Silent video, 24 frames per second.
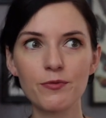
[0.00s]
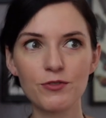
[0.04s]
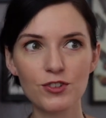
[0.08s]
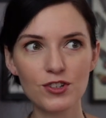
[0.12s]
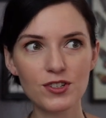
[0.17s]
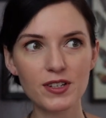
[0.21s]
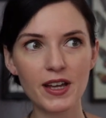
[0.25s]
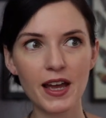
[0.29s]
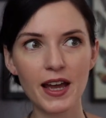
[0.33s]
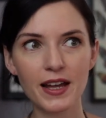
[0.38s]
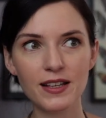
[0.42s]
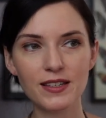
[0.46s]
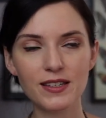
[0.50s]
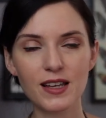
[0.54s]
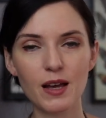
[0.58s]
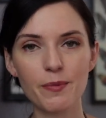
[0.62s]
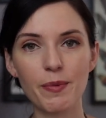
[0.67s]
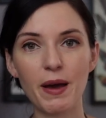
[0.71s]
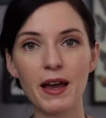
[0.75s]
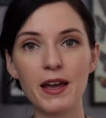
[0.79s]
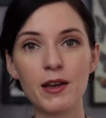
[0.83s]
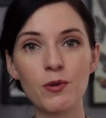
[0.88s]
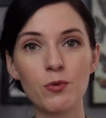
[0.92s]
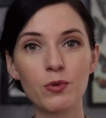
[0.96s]
Just a heads
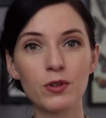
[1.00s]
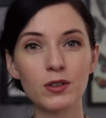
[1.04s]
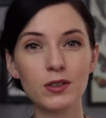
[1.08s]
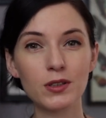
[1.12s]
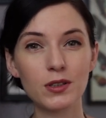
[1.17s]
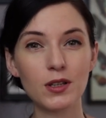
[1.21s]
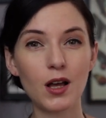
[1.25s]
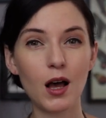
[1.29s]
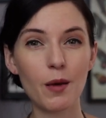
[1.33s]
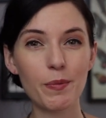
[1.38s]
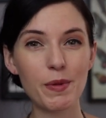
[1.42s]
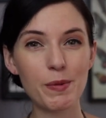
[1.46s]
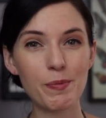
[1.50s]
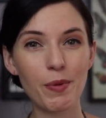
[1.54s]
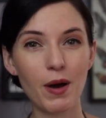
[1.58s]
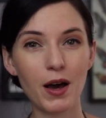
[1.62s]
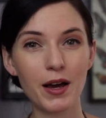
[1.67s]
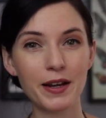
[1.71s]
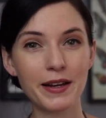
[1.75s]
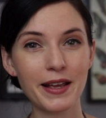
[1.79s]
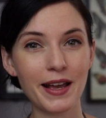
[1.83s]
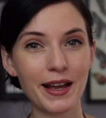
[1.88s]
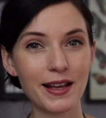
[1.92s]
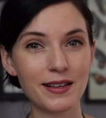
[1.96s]
up, I will not be
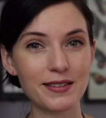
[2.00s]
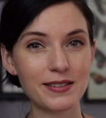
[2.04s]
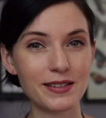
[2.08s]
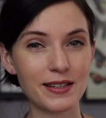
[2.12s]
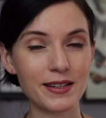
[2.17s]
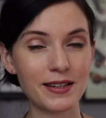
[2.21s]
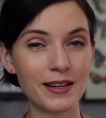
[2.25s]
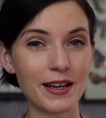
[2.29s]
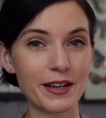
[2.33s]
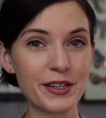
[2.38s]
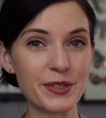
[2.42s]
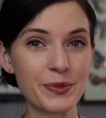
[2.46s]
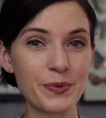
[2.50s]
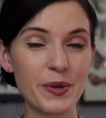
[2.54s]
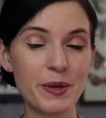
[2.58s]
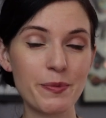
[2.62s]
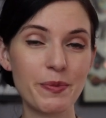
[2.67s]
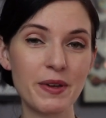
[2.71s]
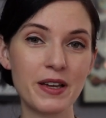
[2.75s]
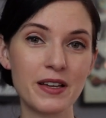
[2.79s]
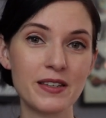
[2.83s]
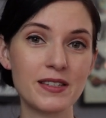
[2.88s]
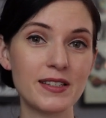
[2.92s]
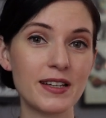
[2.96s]
podcasting next week
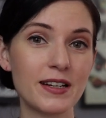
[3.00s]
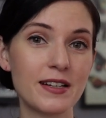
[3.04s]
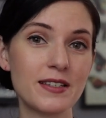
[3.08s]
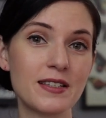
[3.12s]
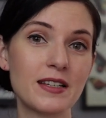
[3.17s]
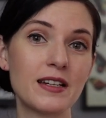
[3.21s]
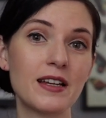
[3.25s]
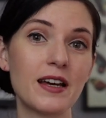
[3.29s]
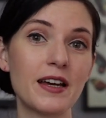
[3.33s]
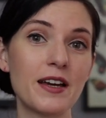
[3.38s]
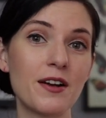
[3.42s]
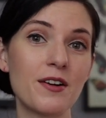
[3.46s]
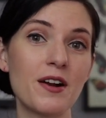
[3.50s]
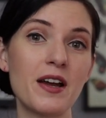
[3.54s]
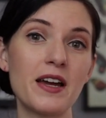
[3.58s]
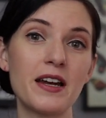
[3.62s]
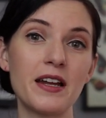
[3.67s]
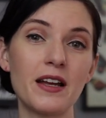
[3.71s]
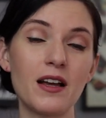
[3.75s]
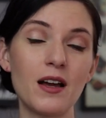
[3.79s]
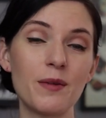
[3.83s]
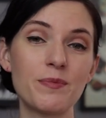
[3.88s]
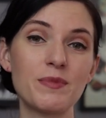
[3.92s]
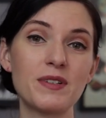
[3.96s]
because Dennis and I are
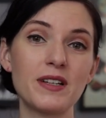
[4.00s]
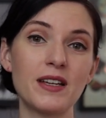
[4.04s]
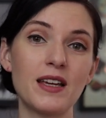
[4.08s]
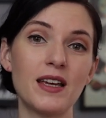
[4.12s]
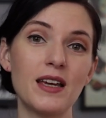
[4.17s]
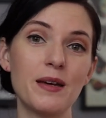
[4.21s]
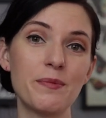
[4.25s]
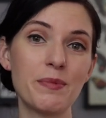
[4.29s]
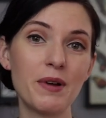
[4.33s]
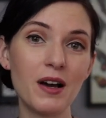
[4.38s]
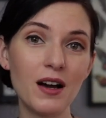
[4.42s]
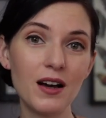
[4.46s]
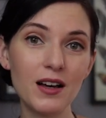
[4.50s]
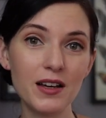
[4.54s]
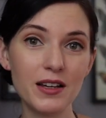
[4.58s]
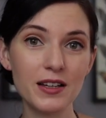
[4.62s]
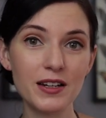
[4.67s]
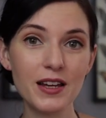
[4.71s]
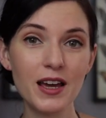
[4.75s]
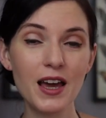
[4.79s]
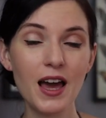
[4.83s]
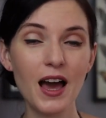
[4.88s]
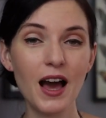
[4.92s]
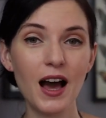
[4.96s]
heading up to Cape
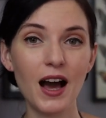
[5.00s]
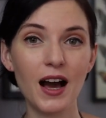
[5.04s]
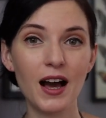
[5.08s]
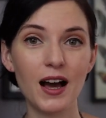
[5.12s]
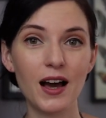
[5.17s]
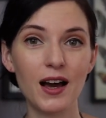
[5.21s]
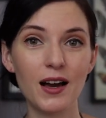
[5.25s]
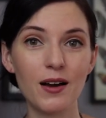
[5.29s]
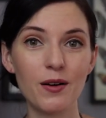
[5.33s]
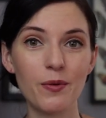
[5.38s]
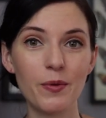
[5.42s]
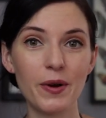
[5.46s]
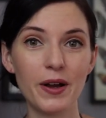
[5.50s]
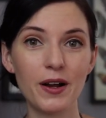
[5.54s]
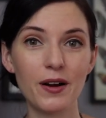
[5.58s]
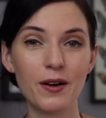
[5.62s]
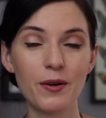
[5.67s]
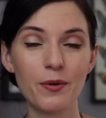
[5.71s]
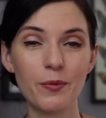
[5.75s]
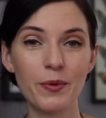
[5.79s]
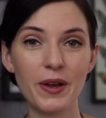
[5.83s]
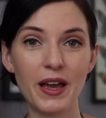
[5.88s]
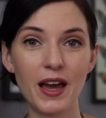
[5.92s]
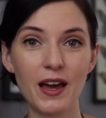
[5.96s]
Cod,
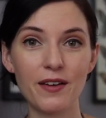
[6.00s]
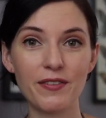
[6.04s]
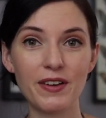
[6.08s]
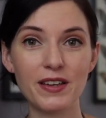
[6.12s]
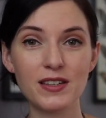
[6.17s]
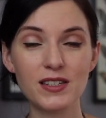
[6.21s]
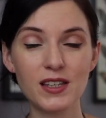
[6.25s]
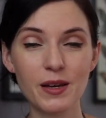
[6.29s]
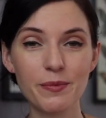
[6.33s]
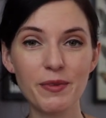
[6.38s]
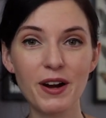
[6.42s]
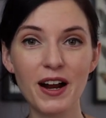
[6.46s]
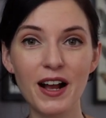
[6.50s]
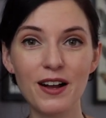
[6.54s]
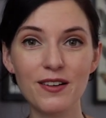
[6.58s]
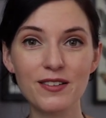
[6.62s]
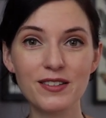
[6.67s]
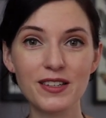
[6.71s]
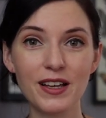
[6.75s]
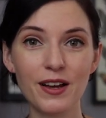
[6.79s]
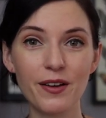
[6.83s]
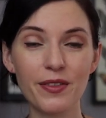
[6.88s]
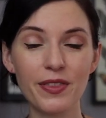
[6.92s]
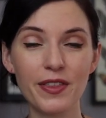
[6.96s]
where we have a summer
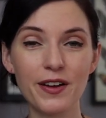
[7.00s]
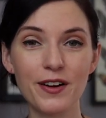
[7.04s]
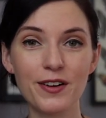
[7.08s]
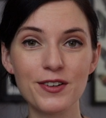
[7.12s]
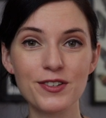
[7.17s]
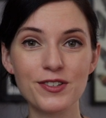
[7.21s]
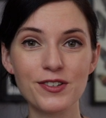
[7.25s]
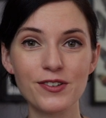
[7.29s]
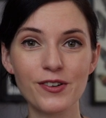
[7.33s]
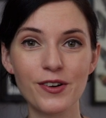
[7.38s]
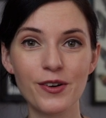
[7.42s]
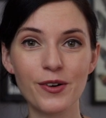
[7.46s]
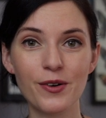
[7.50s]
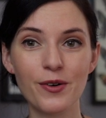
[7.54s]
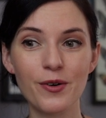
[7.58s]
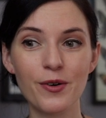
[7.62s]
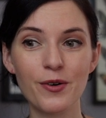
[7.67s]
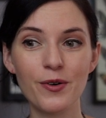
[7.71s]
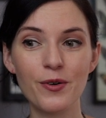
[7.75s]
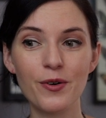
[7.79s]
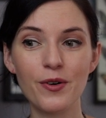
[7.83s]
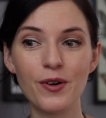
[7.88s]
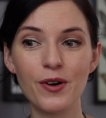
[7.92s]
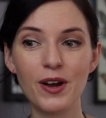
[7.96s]
house out there,
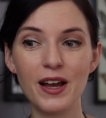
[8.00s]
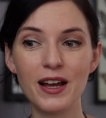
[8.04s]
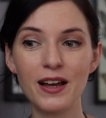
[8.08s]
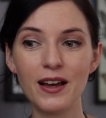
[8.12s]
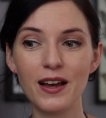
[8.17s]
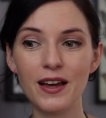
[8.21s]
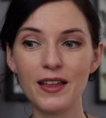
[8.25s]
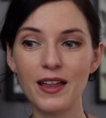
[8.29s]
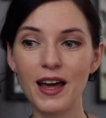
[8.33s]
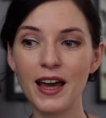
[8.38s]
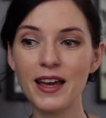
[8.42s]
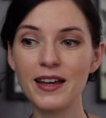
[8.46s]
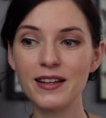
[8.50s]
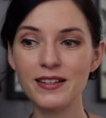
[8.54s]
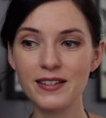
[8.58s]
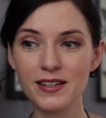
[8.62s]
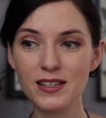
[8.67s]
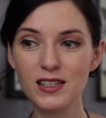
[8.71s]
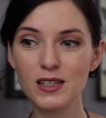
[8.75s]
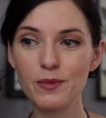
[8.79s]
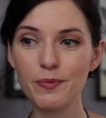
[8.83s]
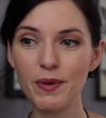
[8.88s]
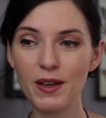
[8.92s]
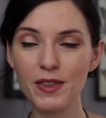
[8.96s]
so I
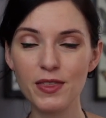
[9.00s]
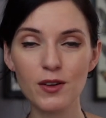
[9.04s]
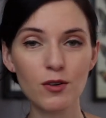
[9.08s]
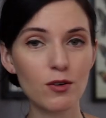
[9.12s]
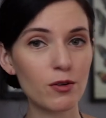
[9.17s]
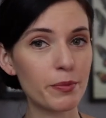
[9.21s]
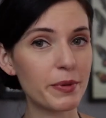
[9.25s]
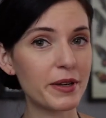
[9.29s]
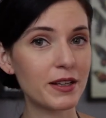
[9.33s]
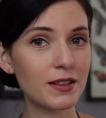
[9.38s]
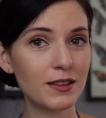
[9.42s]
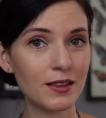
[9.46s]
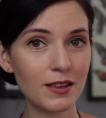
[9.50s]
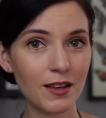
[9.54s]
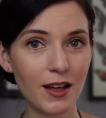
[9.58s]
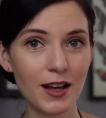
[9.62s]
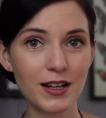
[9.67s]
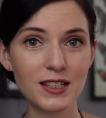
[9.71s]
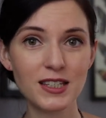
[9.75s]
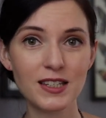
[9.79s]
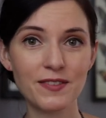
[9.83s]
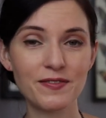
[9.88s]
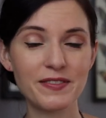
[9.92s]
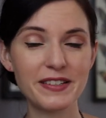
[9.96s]
anticipate there will be
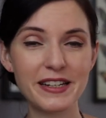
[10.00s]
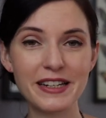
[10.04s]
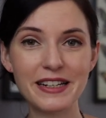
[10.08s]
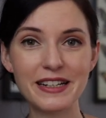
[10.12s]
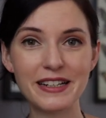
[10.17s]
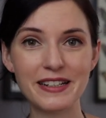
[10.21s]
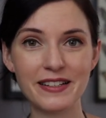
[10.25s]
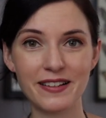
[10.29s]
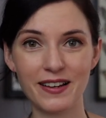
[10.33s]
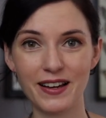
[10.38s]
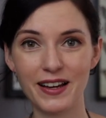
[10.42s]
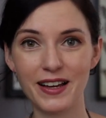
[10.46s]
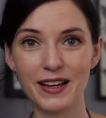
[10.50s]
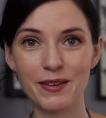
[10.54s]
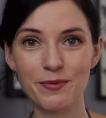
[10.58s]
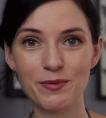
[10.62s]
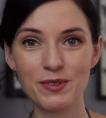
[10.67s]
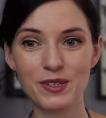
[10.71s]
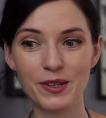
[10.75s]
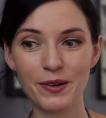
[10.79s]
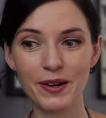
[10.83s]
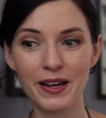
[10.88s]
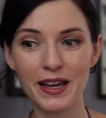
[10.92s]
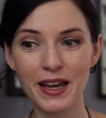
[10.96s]
lots of knitting
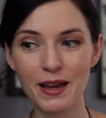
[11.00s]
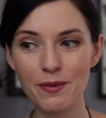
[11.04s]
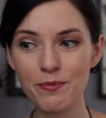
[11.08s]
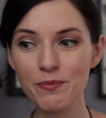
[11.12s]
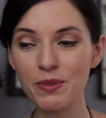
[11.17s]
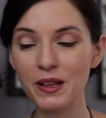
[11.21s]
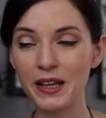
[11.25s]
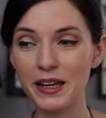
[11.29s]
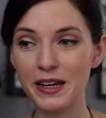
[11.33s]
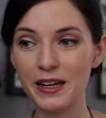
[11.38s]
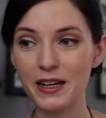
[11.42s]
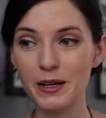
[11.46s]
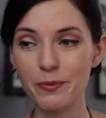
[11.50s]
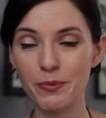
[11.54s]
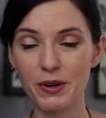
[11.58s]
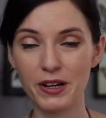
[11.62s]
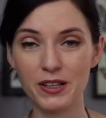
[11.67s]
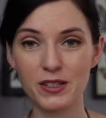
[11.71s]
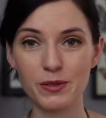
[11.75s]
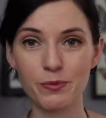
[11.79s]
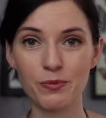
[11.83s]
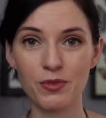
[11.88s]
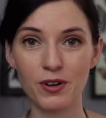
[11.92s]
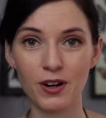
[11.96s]
time, so I am planning to
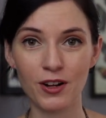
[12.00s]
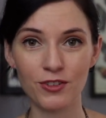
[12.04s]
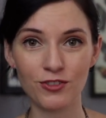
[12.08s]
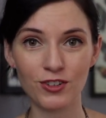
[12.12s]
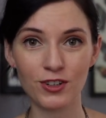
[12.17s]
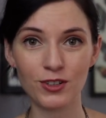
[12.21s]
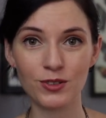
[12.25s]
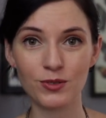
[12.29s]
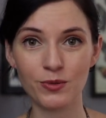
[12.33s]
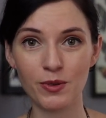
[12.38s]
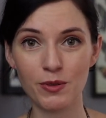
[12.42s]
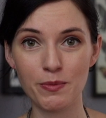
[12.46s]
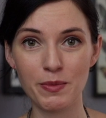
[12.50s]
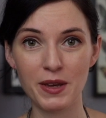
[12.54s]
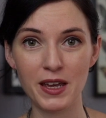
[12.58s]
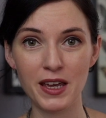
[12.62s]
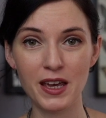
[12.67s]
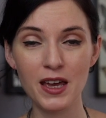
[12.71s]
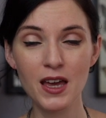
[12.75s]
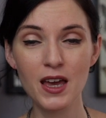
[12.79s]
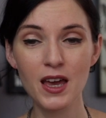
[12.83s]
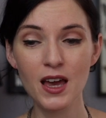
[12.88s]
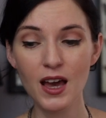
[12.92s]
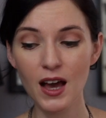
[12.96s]
bring some projects with
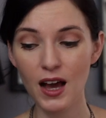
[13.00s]
me.